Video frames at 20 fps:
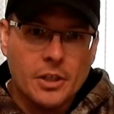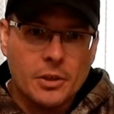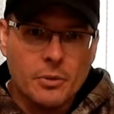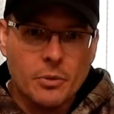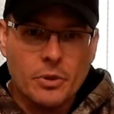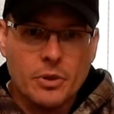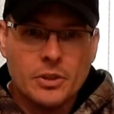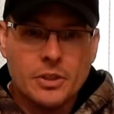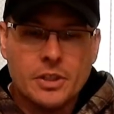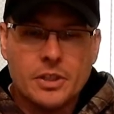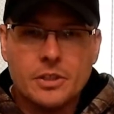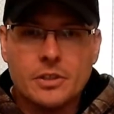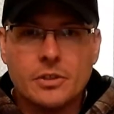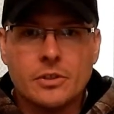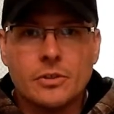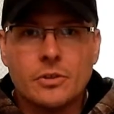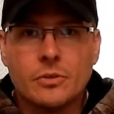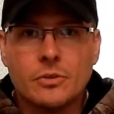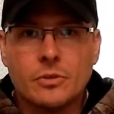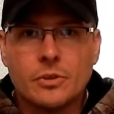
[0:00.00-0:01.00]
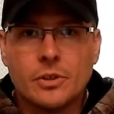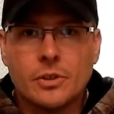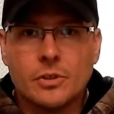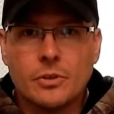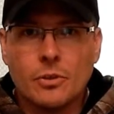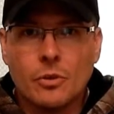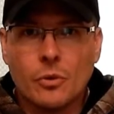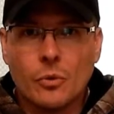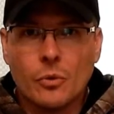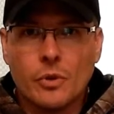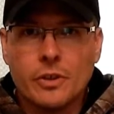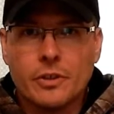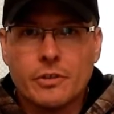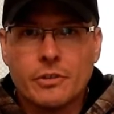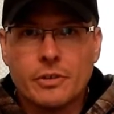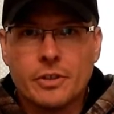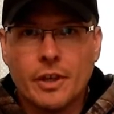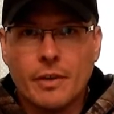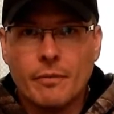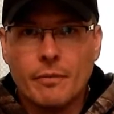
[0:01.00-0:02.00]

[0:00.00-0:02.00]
you really need to do a little research.